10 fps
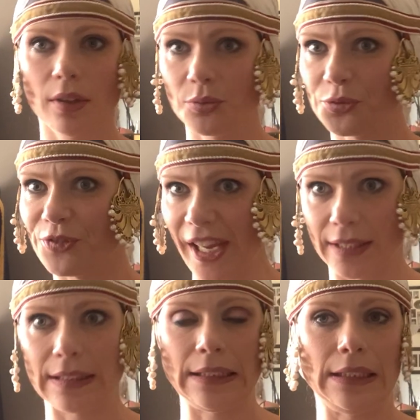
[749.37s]

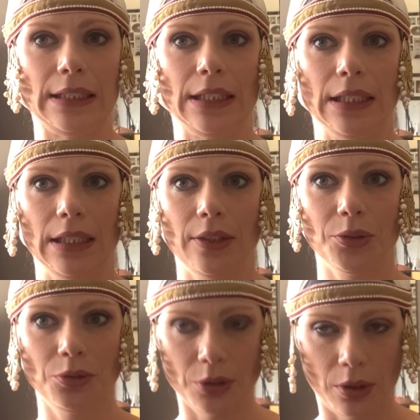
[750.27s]
fancy
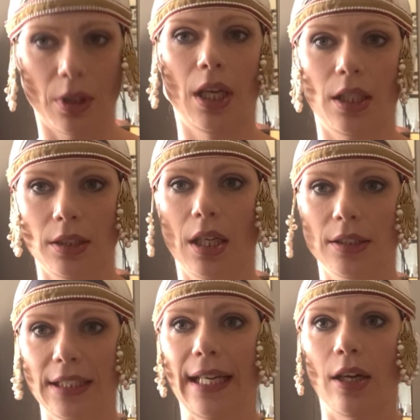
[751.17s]
for a
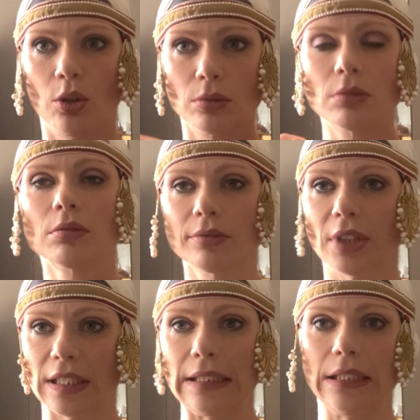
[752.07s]
town
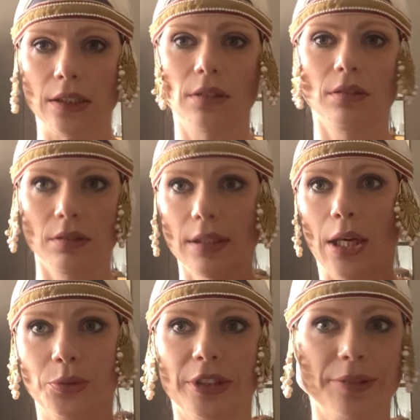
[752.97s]
fancy
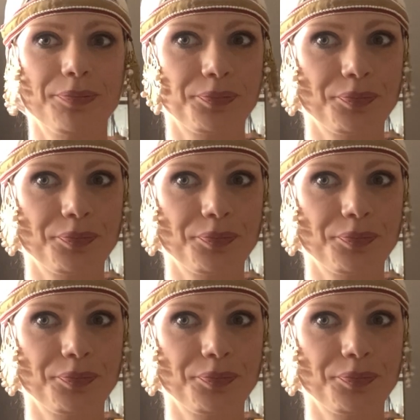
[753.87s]
outfit.